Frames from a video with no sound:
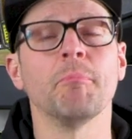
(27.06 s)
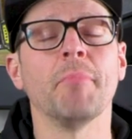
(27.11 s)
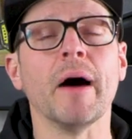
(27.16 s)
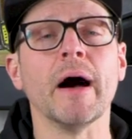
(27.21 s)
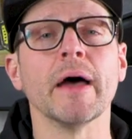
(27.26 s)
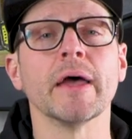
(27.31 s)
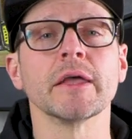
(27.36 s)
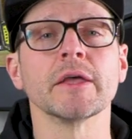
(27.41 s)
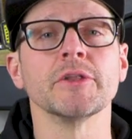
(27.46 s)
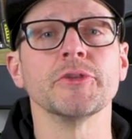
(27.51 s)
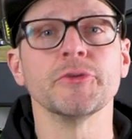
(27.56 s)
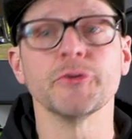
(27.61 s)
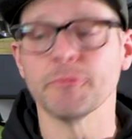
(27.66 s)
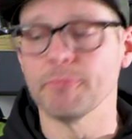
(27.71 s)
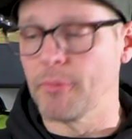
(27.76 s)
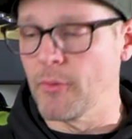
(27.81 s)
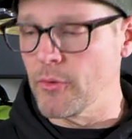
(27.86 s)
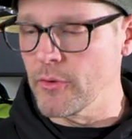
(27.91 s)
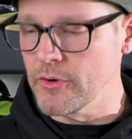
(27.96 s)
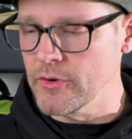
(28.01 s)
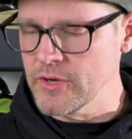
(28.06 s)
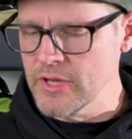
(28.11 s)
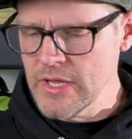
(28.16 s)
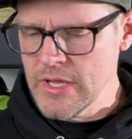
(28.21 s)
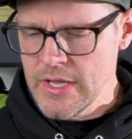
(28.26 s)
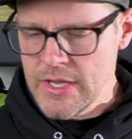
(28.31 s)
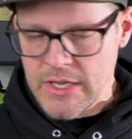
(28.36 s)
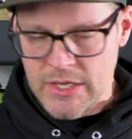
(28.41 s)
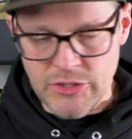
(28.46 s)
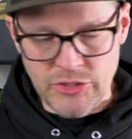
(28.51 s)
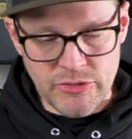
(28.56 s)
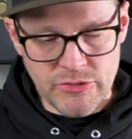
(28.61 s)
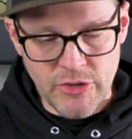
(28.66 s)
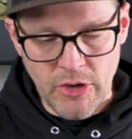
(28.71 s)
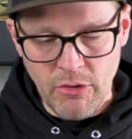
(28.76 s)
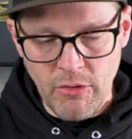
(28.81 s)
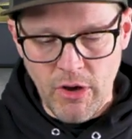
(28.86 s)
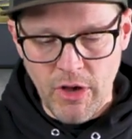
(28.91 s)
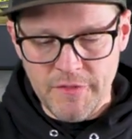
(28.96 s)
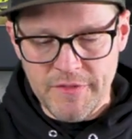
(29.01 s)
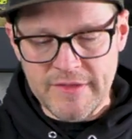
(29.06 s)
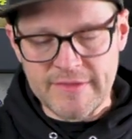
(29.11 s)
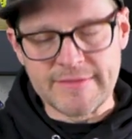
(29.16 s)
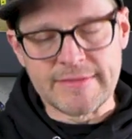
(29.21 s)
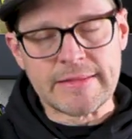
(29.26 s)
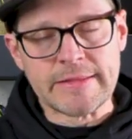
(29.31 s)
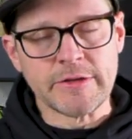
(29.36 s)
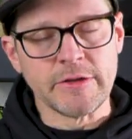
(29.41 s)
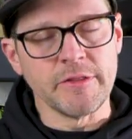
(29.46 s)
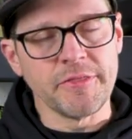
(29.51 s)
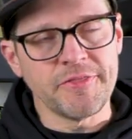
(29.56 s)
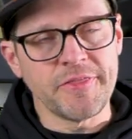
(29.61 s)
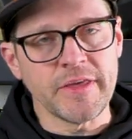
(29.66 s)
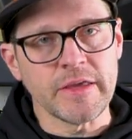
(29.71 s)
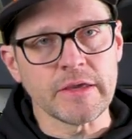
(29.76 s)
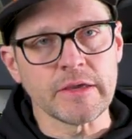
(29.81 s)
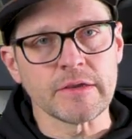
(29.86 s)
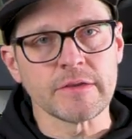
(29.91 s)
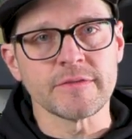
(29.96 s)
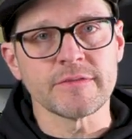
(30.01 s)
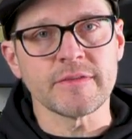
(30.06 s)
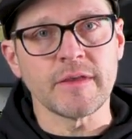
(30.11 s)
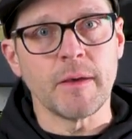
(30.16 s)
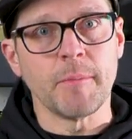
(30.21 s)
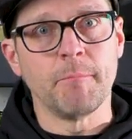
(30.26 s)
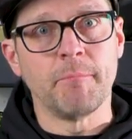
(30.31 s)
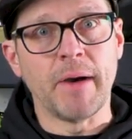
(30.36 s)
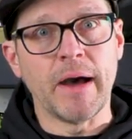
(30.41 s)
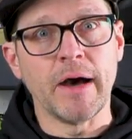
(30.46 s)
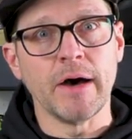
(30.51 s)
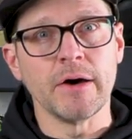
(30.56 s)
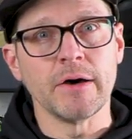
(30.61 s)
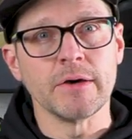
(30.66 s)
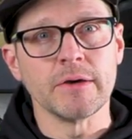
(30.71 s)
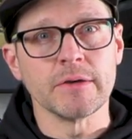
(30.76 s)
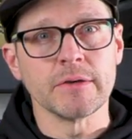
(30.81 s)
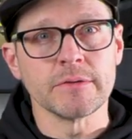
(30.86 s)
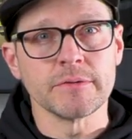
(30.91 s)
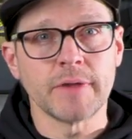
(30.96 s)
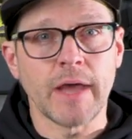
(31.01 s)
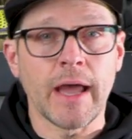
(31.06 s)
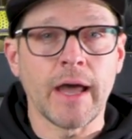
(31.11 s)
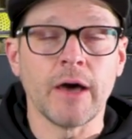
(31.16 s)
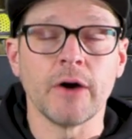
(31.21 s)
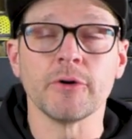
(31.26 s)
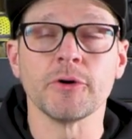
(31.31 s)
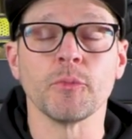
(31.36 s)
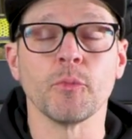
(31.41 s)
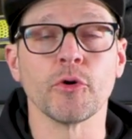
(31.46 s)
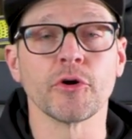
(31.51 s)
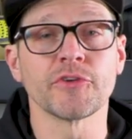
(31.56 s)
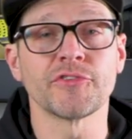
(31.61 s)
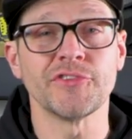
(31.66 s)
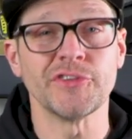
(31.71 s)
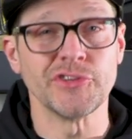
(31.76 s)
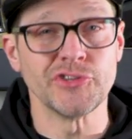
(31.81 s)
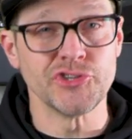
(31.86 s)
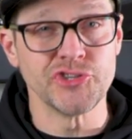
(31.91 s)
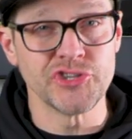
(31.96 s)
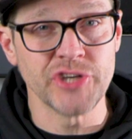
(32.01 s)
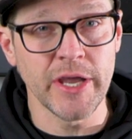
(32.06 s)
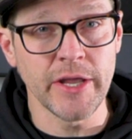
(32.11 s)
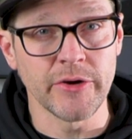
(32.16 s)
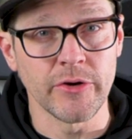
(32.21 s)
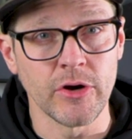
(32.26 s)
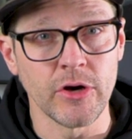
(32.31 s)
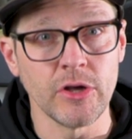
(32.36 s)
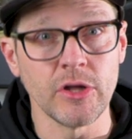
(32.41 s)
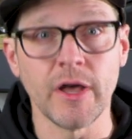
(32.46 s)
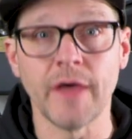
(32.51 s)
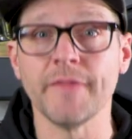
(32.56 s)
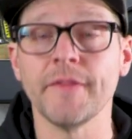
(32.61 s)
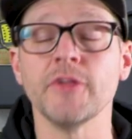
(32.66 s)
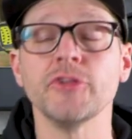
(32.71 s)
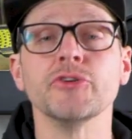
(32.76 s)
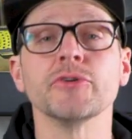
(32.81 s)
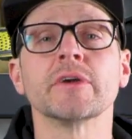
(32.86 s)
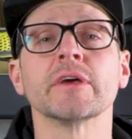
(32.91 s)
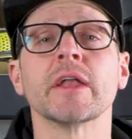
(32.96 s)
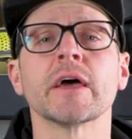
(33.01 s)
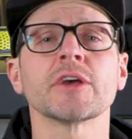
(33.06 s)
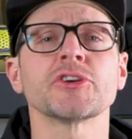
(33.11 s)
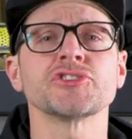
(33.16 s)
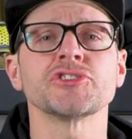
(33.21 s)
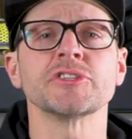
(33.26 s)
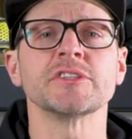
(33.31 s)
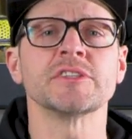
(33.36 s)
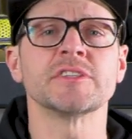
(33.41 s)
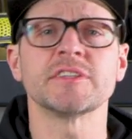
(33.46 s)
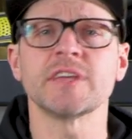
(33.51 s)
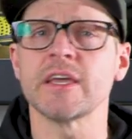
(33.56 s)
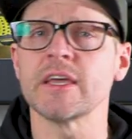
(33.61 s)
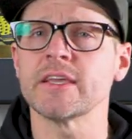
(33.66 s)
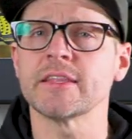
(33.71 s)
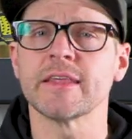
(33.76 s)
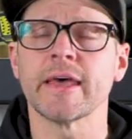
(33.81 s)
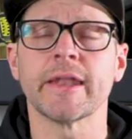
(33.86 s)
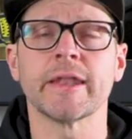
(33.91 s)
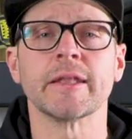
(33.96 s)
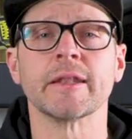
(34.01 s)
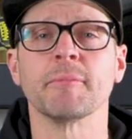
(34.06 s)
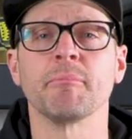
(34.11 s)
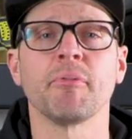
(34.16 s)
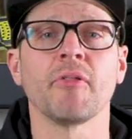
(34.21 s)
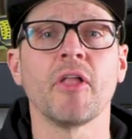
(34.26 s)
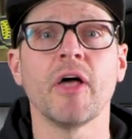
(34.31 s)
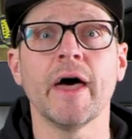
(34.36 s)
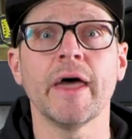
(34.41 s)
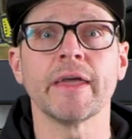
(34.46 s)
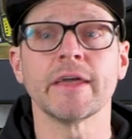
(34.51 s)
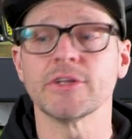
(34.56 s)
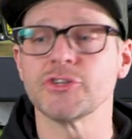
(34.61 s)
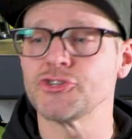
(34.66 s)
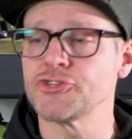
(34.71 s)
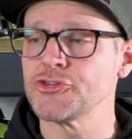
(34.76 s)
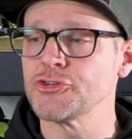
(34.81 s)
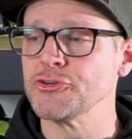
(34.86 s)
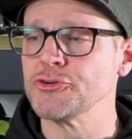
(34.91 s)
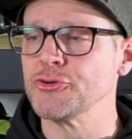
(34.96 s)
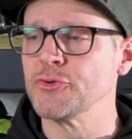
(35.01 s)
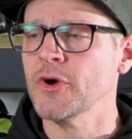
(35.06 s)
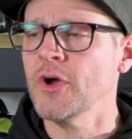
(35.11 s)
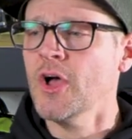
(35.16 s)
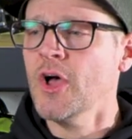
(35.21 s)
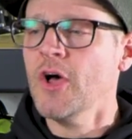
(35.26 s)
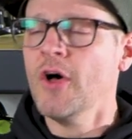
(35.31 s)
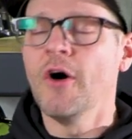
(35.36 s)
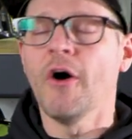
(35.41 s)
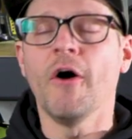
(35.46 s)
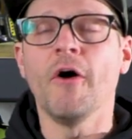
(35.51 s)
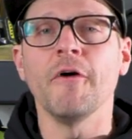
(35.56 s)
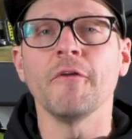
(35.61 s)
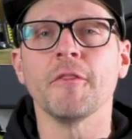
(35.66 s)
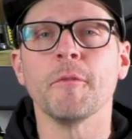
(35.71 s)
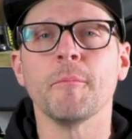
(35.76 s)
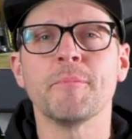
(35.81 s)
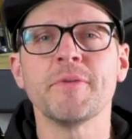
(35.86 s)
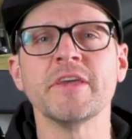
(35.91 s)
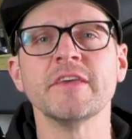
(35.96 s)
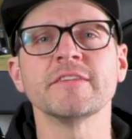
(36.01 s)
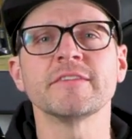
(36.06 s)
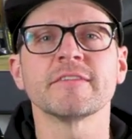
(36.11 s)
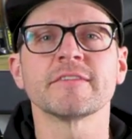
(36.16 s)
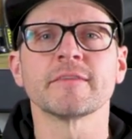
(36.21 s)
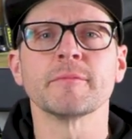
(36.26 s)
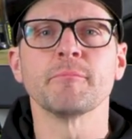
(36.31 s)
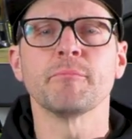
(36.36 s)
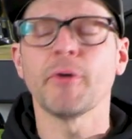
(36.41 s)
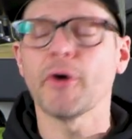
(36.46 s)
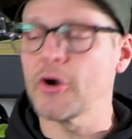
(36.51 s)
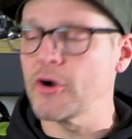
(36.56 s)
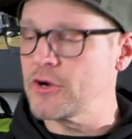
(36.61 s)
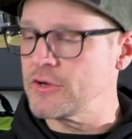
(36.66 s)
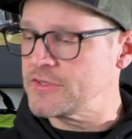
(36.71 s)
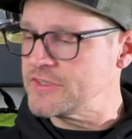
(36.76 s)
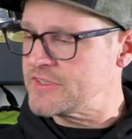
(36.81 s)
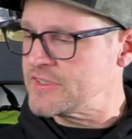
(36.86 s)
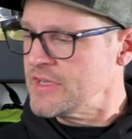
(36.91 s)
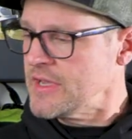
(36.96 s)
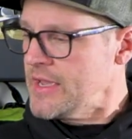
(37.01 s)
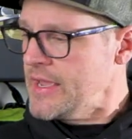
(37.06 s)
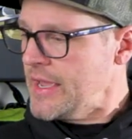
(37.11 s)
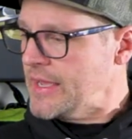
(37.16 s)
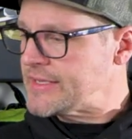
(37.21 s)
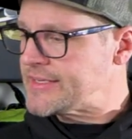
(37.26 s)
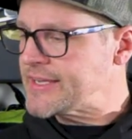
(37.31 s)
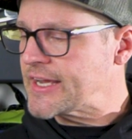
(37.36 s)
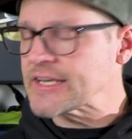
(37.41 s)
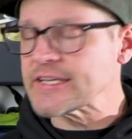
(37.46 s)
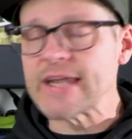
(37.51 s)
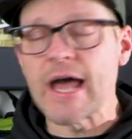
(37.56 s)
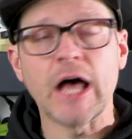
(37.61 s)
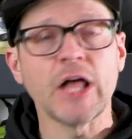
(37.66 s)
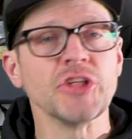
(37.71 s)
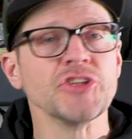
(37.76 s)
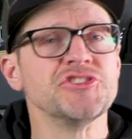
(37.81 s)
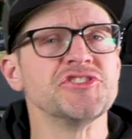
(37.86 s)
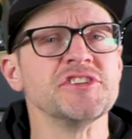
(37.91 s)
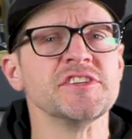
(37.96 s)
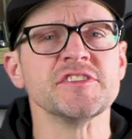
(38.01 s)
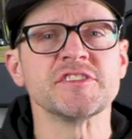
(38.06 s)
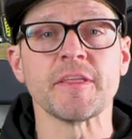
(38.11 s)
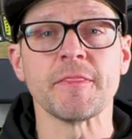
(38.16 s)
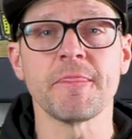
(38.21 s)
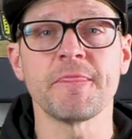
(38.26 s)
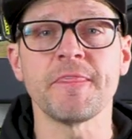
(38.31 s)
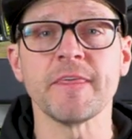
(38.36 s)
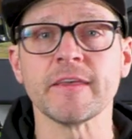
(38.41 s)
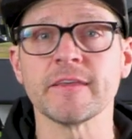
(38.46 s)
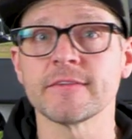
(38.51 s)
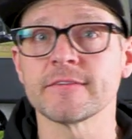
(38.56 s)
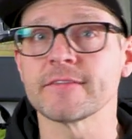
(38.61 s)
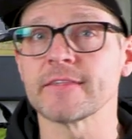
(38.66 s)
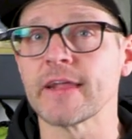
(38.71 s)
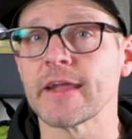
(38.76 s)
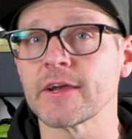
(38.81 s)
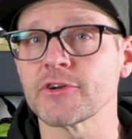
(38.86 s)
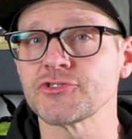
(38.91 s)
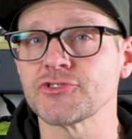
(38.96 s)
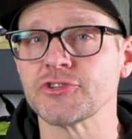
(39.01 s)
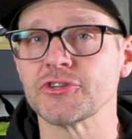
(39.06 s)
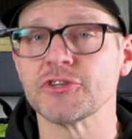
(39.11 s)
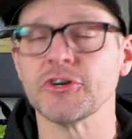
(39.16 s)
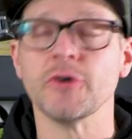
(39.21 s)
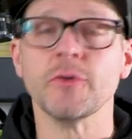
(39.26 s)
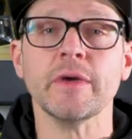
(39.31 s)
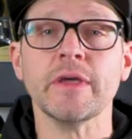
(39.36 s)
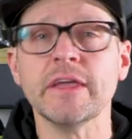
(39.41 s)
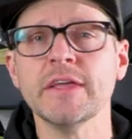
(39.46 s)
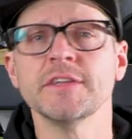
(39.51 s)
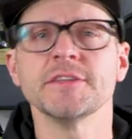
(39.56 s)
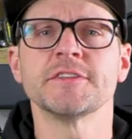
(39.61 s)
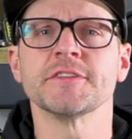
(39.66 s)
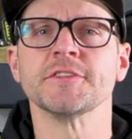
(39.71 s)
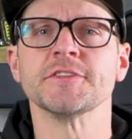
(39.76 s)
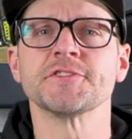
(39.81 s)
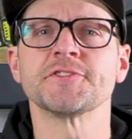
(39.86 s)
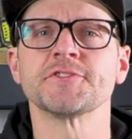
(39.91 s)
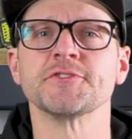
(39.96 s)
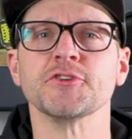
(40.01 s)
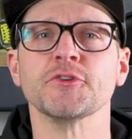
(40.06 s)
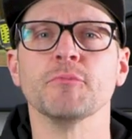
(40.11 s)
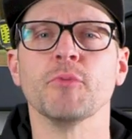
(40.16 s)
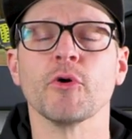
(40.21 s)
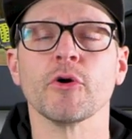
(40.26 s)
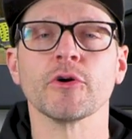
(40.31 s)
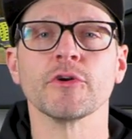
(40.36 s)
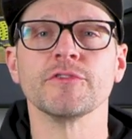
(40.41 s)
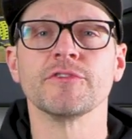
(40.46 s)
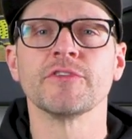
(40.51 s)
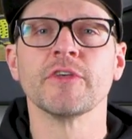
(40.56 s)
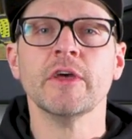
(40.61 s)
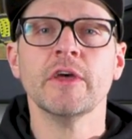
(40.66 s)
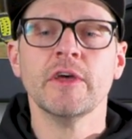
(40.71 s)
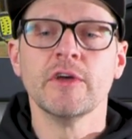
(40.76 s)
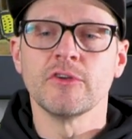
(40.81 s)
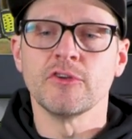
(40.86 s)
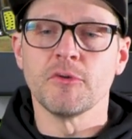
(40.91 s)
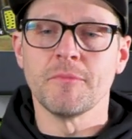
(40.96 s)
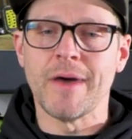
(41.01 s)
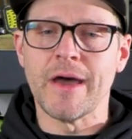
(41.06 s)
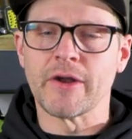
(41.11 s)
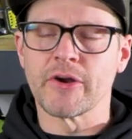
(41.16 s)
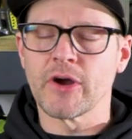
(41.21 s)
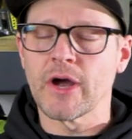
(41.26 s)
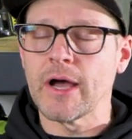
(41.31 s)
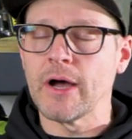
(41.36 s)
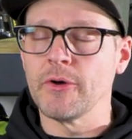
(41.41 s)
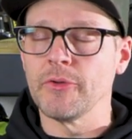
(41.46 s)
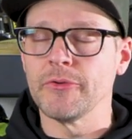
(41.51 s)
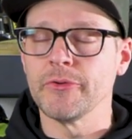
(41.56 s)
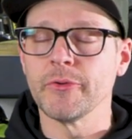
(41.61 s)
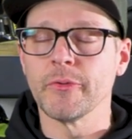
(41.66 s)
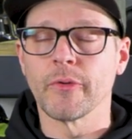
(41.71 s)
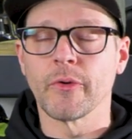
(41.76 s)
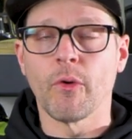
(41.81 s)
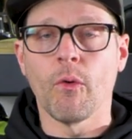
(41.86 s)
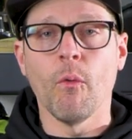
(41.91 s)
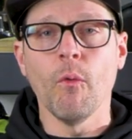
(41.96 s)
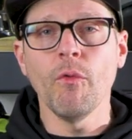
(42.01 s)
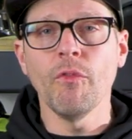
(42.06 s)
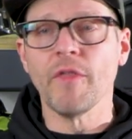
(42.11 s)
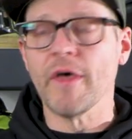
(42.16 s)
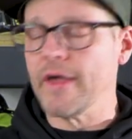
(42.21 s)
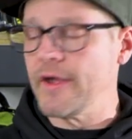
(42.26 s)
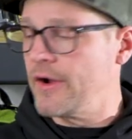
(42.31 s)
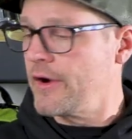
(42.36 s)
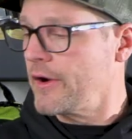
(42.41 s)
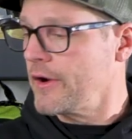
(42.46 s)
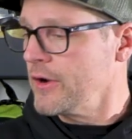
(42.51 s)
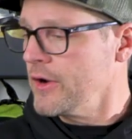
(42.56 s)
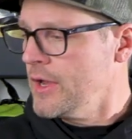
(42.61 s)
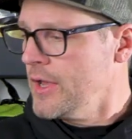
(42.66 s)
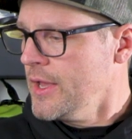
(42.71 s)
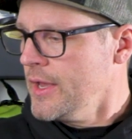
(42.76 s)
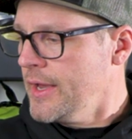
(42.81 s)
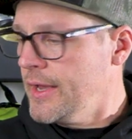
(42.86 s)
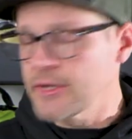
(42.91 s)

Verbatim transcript: buying a new board and you know all these little things about how it works in general. And then you can actually take that and apply it to all the pieces and parts and technologies and things that actually go into the snowboards, no matter how new or old they are.